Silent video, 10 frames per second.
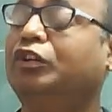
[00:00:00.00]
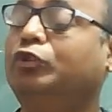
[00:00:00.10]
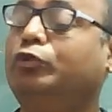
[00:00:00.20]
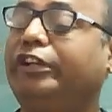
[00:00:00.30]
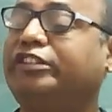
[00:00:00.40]

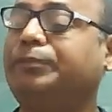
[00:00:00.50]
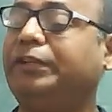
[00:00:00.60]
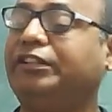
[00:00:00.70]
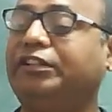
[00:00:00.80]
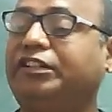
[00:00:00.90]
to
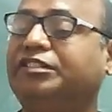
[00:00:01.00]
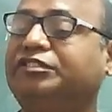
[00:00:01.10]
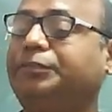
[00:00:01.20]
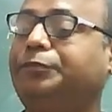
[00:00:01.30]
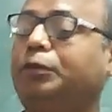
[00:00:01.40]
explain the
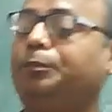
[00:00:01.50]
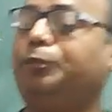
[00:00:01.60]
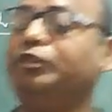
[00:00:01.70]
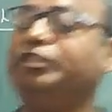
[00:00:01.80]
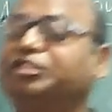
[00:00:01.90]
concept of
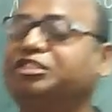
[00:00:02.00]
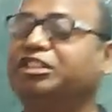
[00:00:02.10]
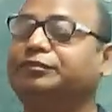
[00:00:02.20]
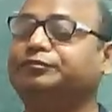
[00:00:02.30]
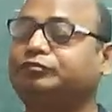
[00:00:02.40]

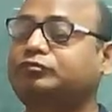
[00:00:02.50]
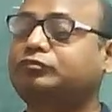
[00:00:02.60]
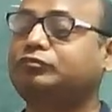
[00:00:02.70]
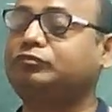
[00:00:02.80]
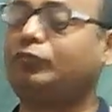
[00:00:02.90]
pollination.
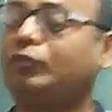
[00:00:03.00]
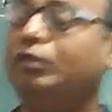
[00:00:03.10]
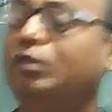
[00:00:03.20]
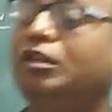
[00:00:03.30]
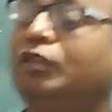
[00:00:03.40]

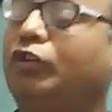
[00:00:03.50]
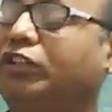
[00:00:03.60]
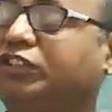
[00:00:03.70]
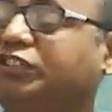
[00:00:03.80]
What is